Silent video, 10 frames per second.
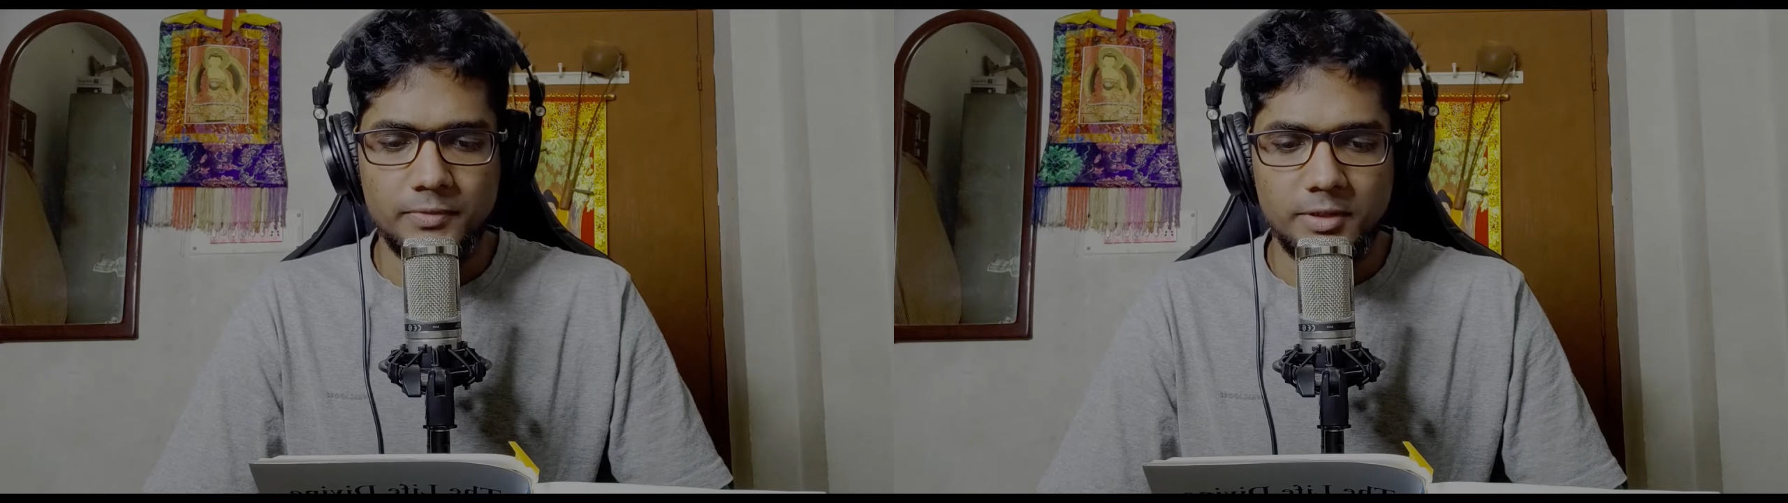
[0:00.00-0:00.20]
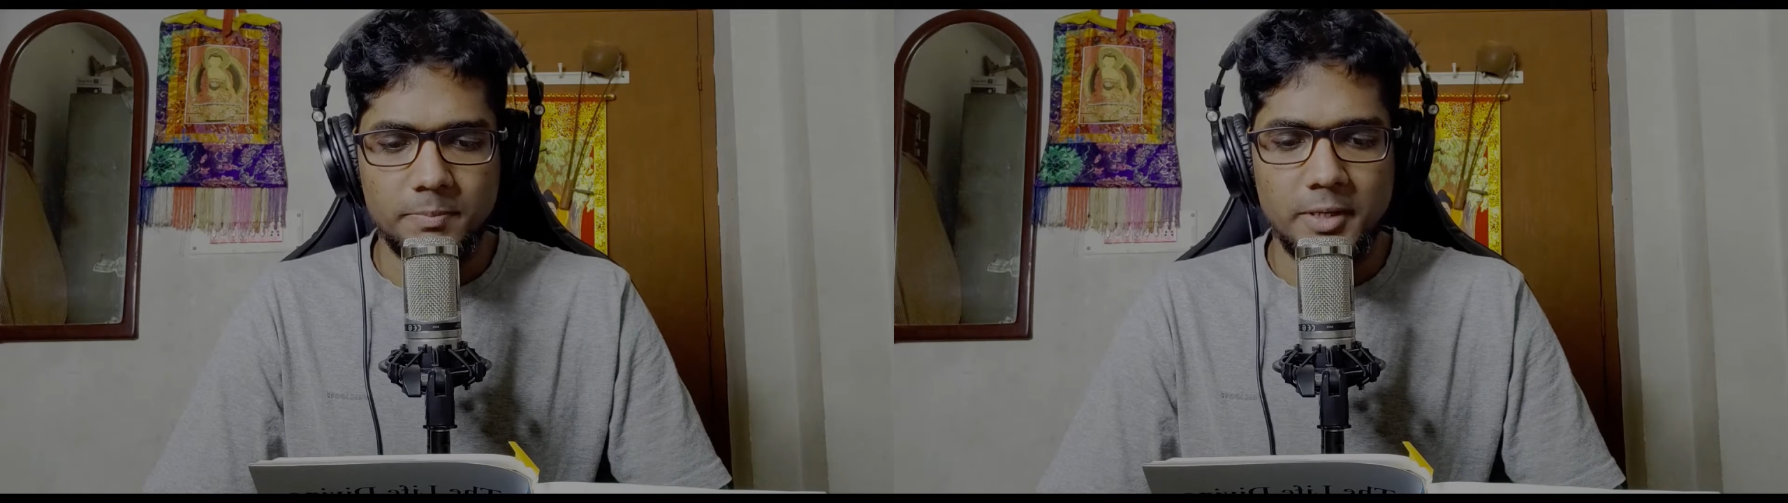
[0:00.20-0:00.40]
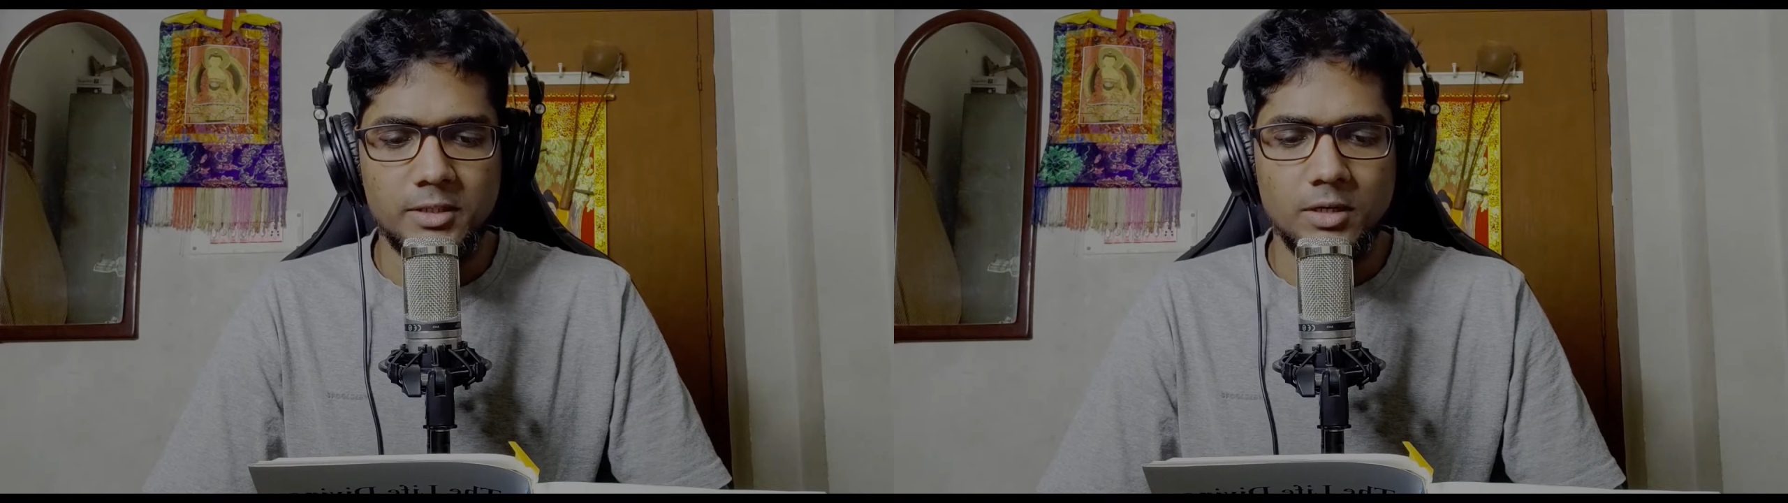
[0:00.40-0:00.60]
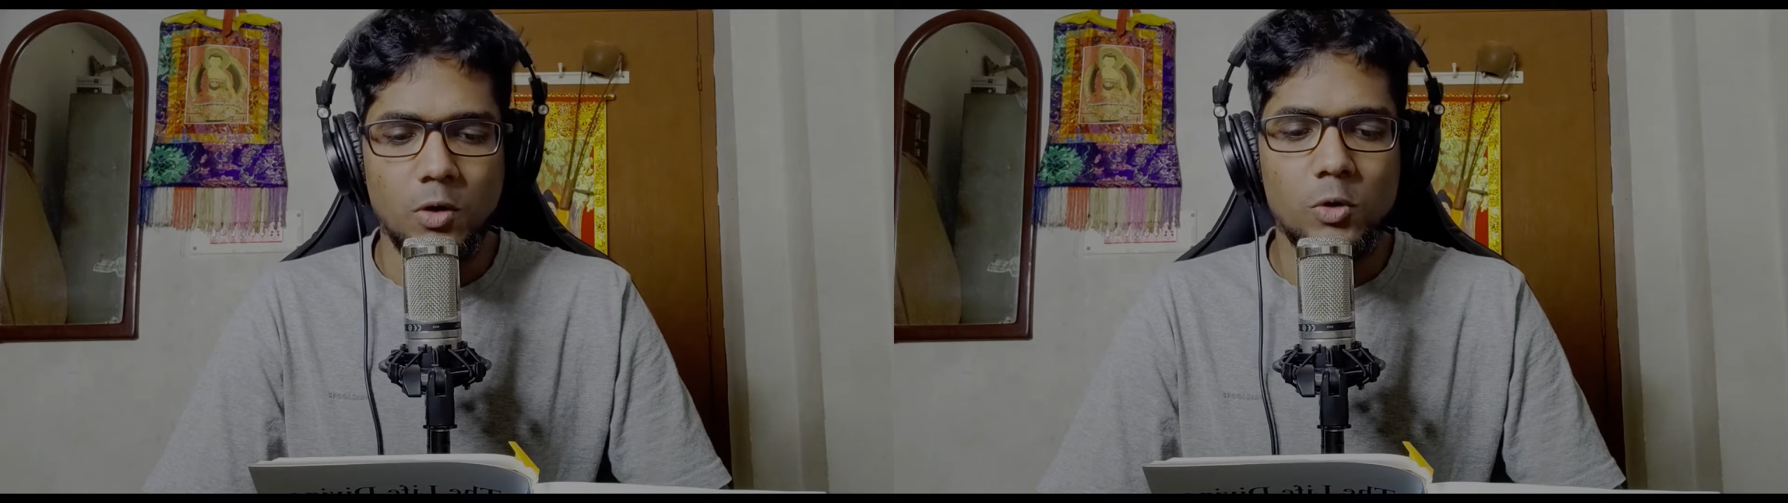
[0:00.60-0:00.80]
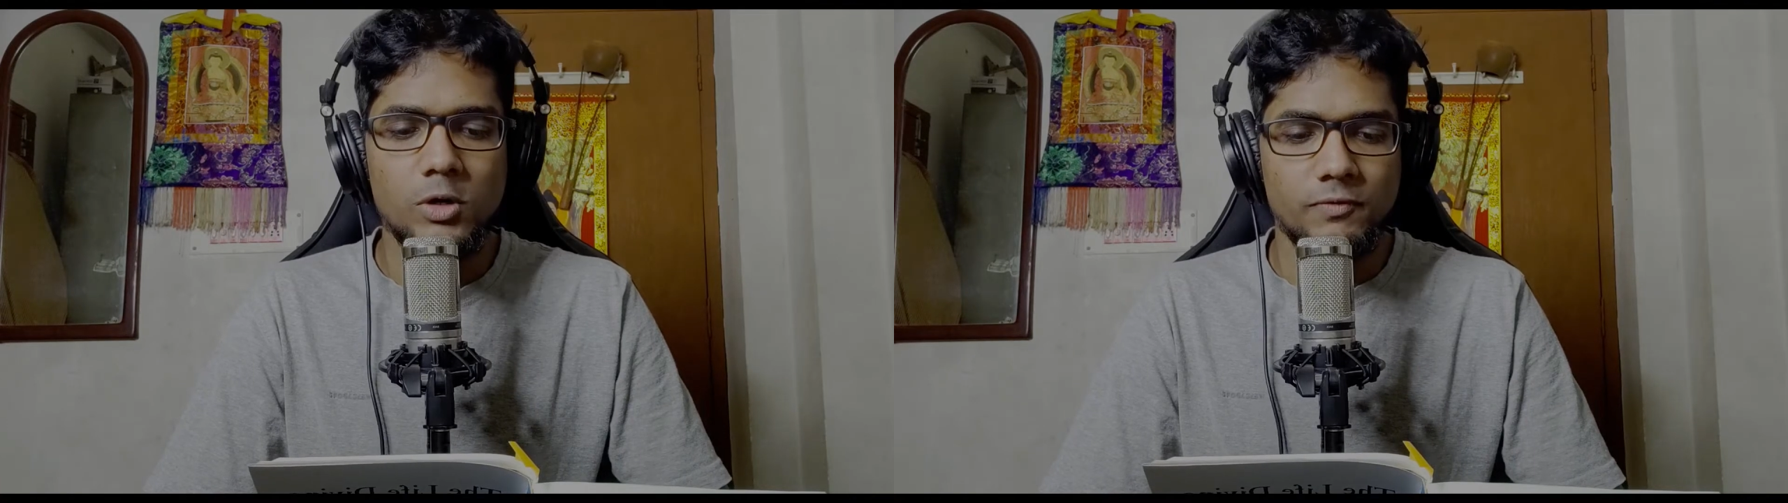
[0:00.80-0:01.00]
depend the
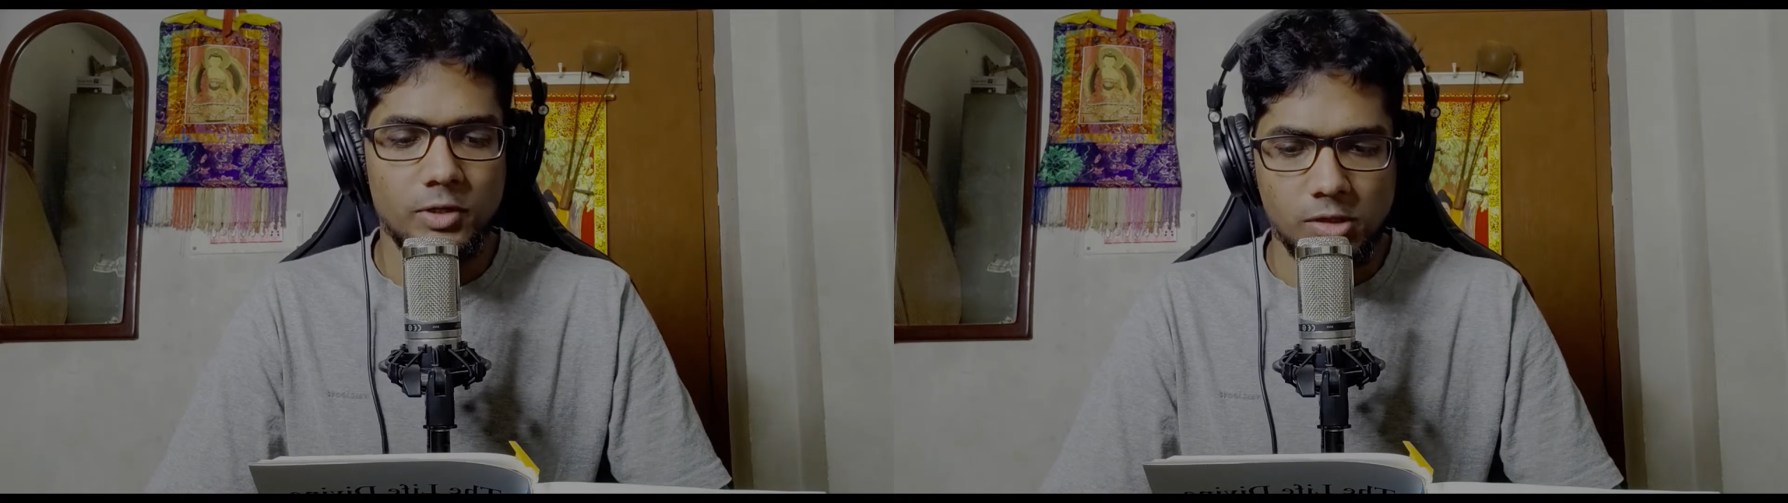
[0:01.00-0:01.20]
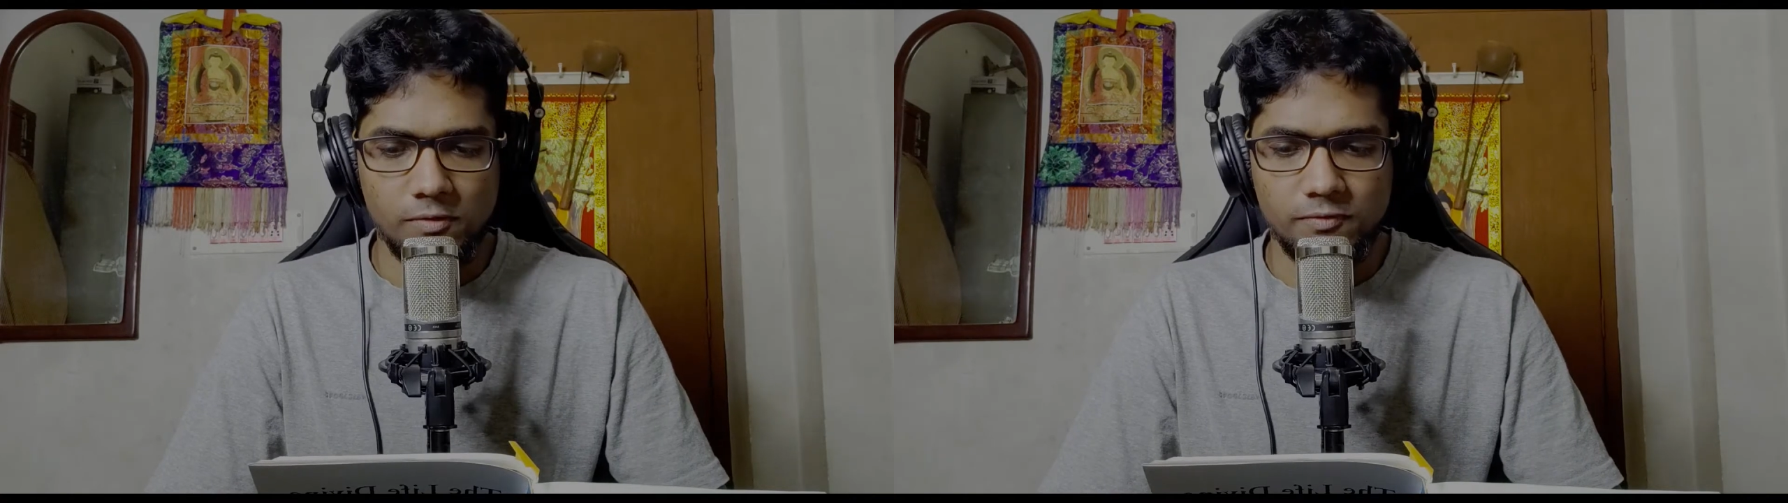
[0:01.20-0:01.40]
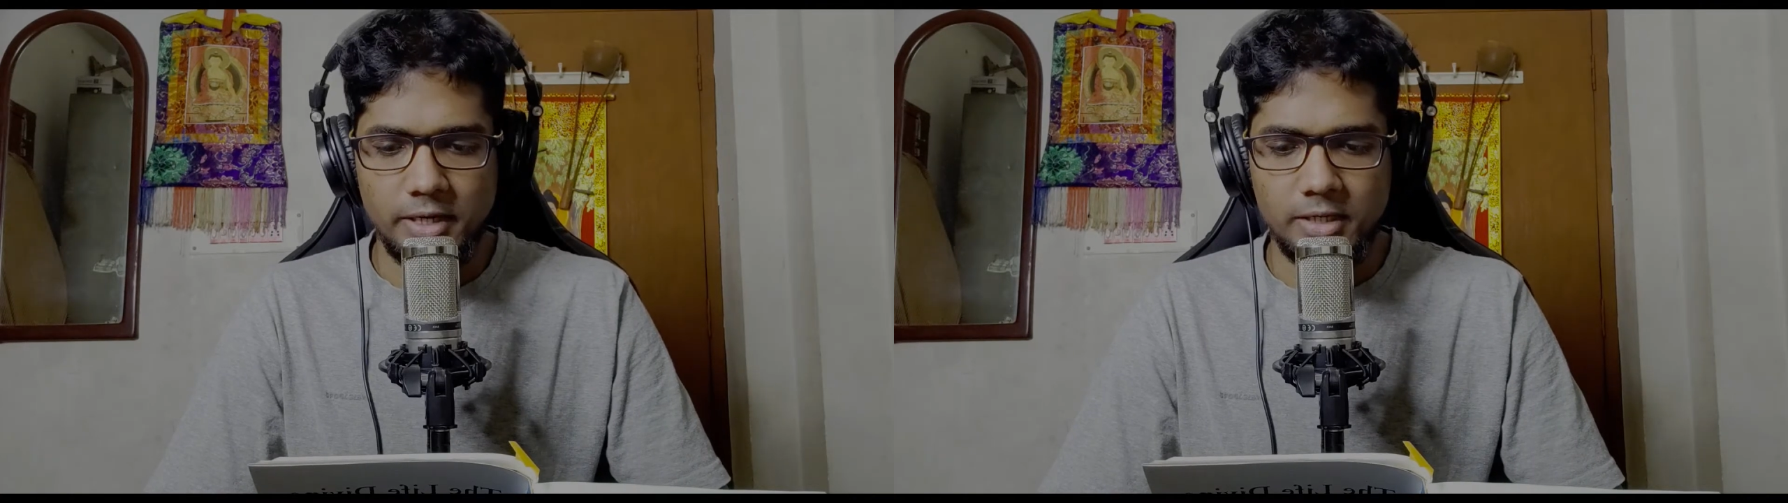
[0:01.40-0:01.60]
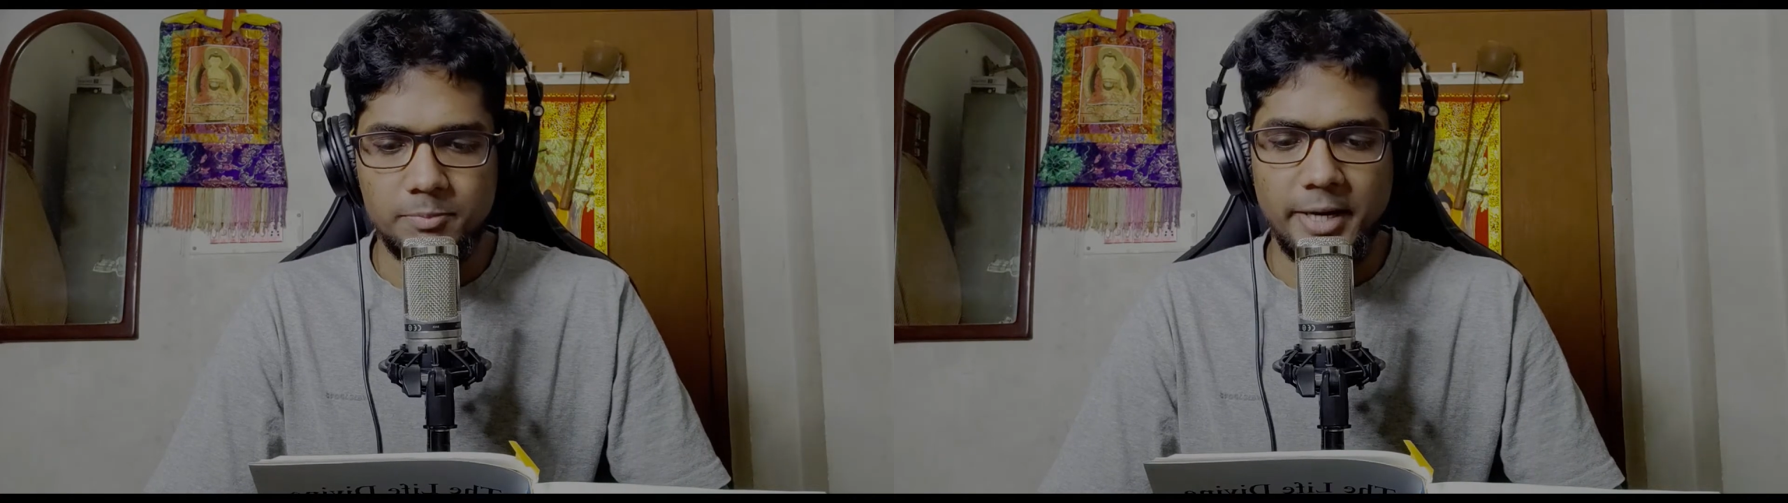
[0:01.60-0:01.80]
whole philosophy and